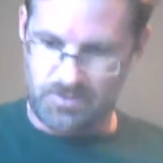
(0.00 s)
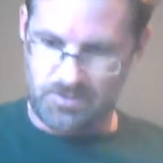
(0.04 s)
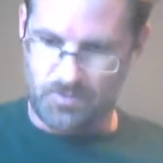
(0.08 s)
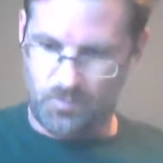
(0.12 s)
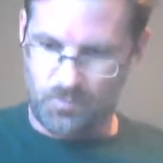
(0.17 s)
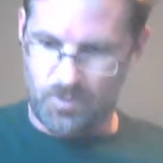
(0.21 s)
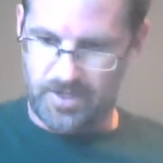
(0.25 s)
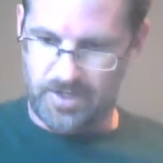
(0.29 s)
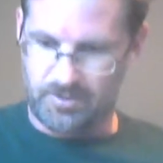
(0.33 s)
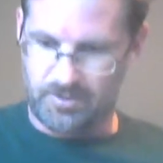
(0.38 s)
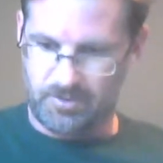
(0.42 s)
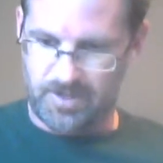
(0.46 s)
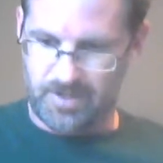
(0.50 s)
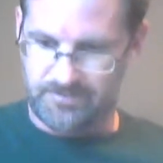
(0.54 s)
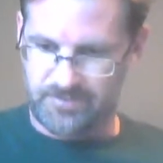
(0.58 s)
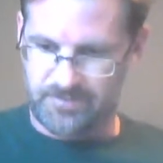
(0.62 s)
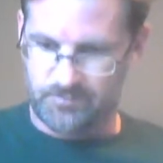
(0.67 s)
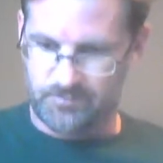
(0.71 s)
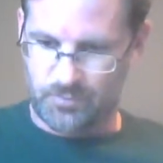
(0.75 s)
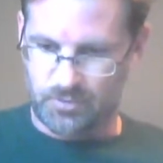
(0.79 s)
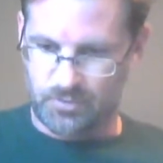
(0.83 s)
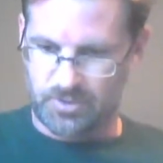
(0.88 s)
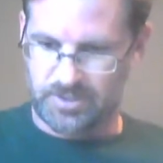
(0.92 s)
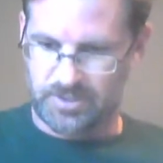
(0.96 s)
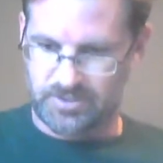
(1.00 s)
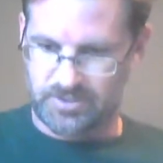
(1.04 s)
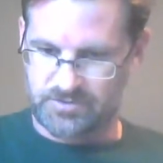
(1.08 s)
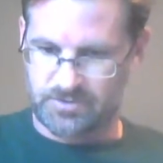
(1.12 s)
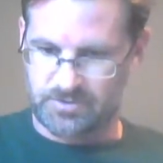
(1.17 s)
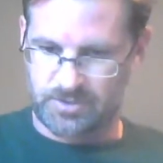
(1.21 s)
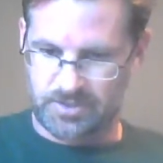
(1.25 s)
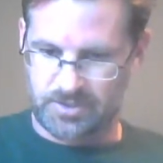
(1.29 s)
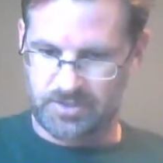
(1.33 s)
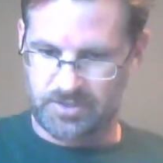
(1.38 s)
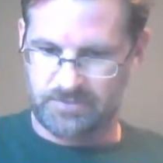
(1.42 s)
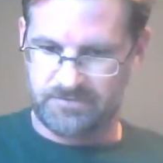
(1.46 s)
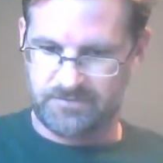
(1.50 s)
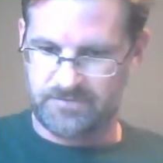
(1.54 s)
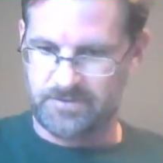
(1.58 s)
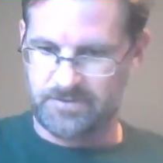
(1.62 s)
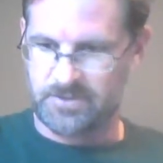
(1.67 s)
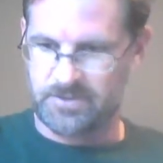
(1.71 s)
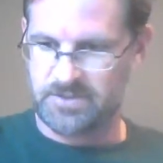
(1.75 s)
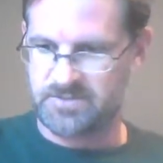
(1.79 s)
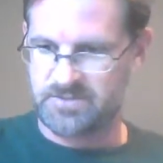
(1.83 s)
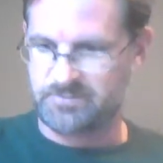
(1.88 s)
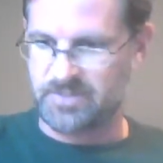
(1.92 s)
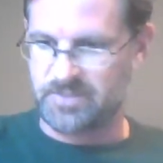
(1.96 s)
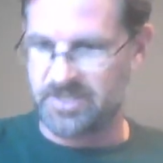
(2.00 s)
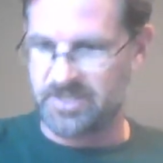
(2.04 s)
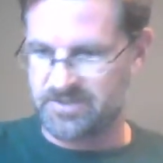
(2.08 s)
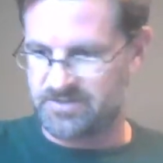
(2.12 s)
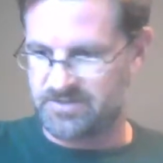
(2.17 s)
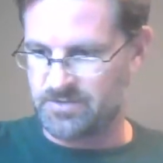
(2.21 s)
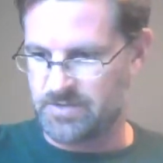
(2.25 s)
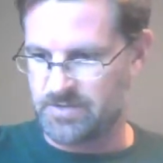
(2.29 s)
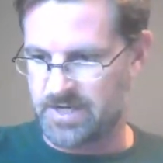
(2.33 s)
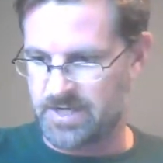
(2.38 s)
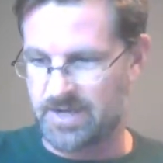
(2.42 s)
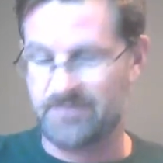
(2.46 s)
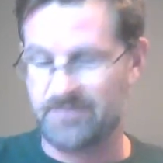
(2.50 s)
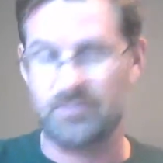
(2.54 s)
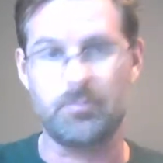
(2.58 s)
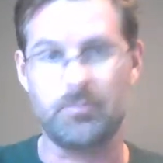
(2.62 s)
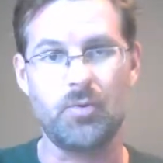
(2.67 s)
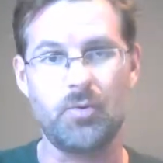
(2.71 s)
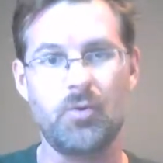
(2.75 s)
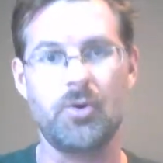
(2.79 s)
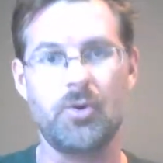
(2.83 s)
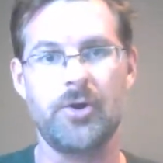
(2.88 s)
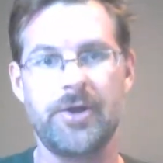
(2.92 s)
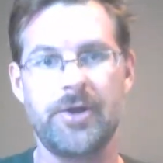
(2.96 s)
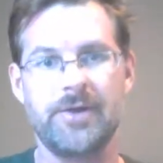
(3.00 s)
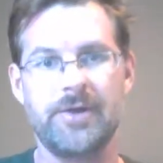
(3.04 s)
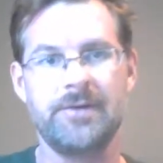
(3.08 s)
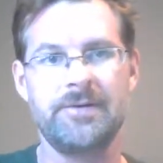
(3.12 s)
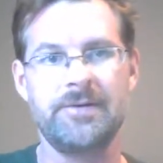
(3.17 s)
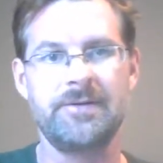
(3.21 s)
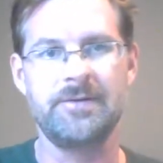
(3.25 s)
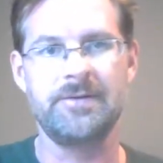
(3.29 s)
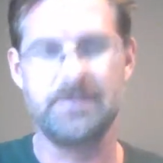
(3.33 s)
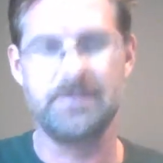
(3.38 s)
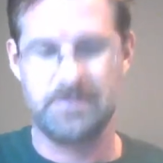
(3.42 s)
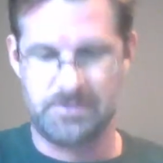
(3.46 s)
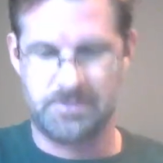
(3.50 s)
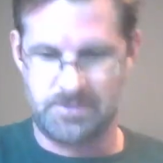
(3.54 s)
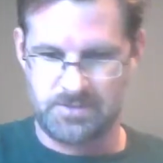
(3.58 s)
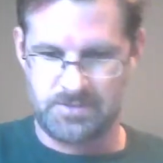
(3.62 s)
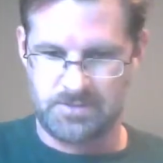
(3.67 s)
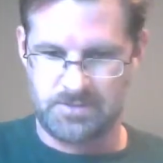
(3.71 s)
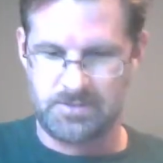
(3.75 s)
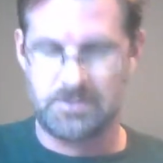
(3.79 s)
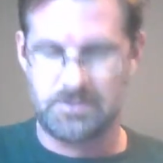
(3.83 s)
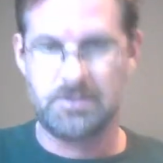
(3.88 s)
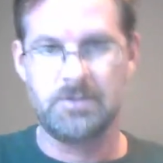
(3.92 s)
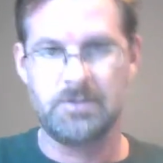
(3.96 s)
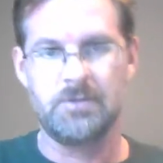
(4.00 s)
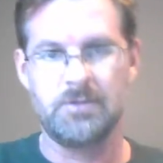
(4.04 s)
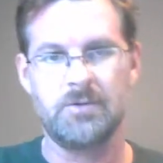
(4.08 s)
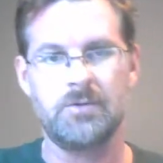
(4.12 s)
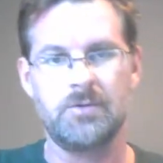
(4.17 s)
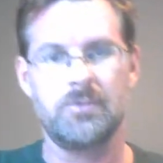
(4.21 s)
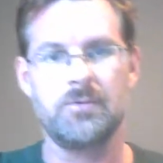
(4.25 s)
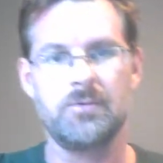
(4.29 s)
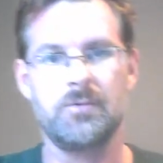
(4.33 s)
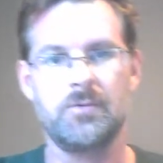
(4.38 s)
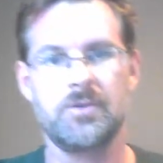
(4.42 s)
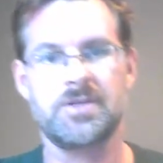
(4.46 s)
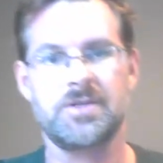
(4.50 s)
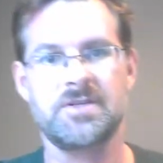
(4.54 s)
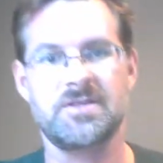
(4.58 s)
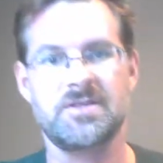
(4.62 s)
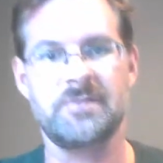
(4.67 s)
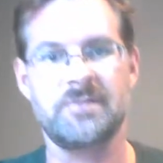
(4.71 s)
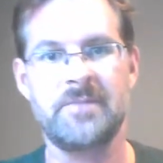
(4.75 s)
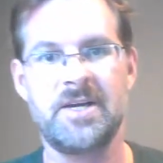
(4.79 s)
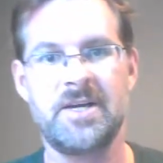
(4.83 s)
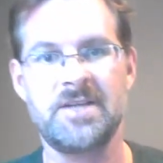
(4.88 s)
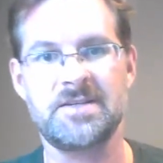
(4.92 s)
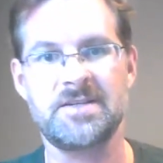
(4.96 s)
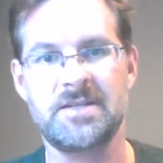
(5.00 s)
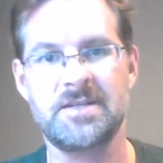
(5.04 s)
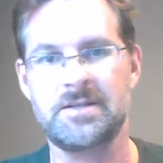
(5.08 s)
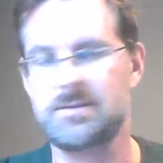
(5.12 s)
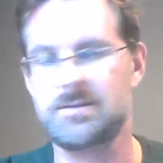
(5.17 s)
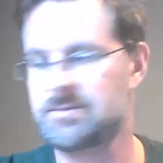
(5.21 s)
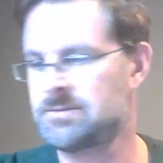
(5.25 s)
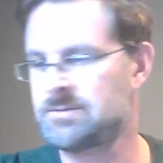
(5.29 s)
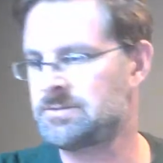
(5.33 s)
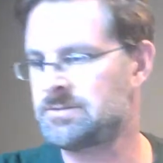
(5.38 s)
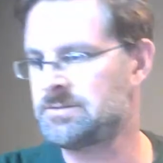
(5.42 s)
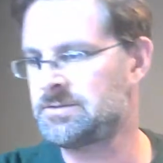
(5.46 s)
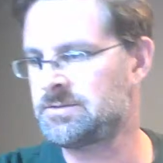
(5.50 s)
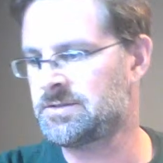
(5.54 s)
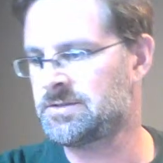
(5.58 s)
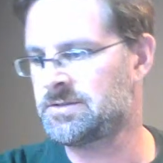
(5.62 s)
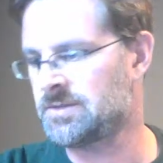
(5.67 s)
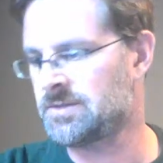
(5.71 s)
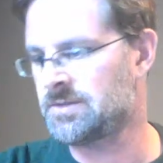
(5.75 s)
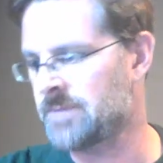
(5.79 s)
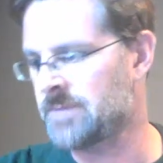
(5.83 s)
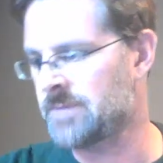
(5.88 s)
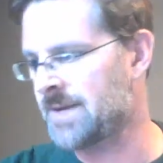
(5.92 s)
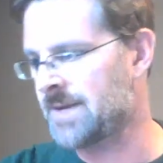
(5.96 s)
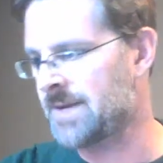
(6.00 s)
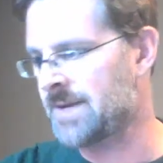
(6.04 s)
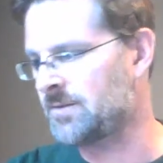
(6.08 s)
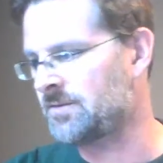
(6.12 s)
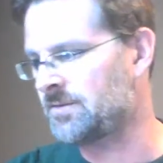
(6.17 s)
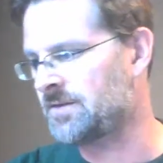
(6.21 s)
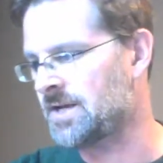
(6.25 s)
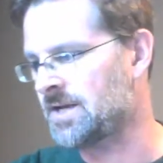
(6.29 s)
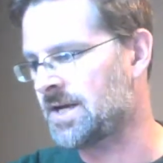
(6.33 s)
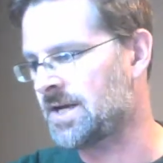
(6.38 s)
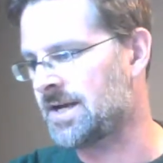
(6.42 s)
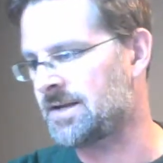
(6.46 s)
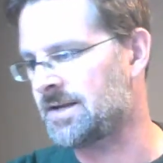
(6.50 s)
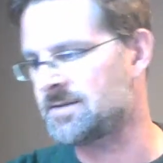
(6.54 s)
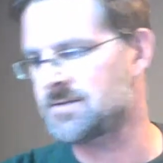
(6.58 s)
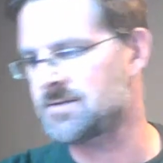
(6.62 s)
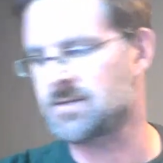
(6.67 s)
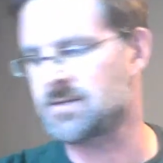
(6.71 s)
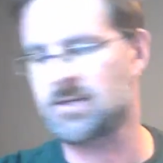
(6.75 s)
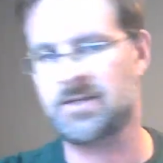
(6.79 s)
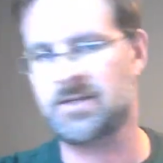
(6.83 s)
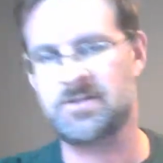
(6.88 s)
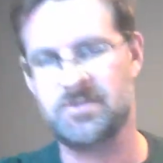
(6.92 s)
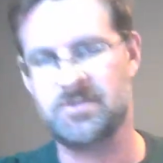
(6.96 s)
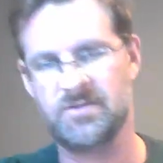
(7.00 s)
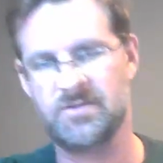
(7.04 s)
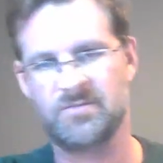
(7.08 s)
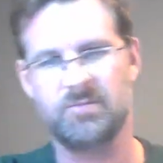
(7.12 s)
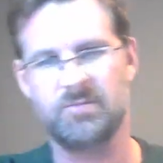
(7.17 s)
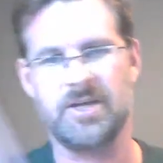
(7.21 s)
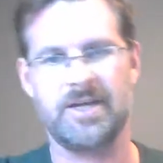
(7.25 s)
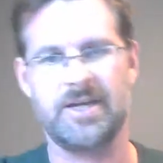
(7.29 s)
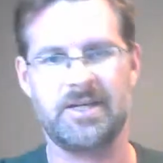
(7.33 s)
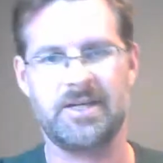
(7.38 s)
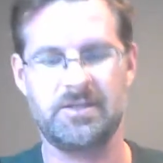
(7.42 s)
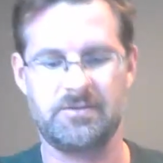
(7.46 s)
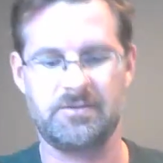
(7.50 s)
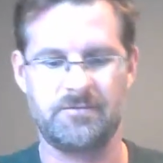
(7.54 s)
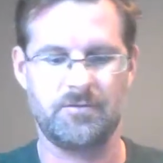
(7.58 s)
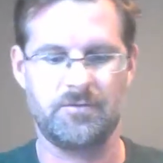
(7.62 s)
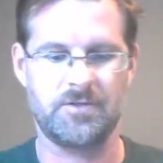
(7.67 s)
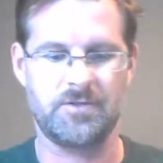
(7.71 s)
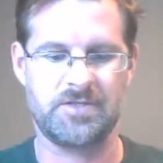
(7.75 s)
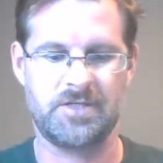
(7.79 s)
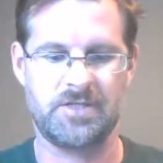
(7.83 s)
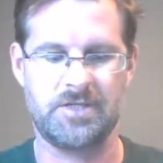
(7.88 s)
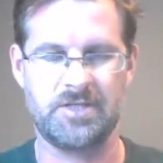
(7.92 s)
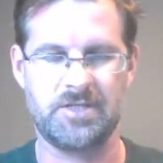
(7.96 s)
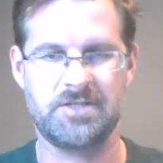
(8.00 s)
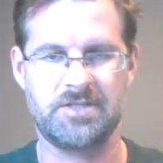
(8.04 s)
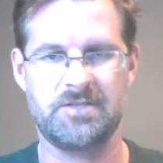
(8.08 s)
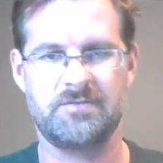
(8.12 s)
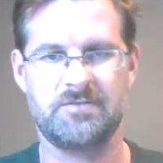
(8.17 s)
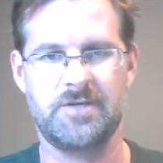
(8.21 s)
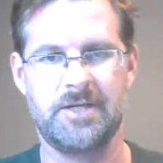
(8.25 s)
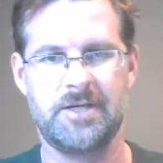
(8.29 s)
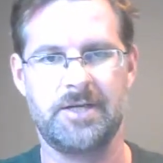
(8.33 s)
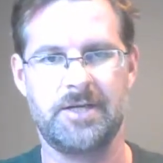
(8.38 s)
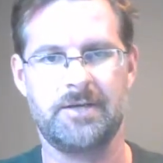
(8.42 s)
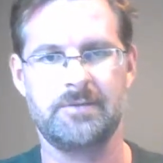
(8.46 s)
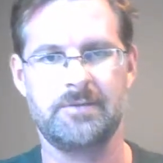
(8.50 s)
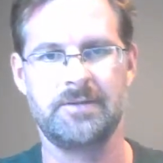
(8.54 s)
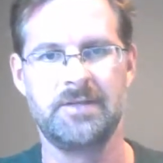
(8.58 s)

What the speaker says: white graphing board, electronic interference, but I do have a board, which is amazing. So I'm happy with that. So let's use black interforce connections right now.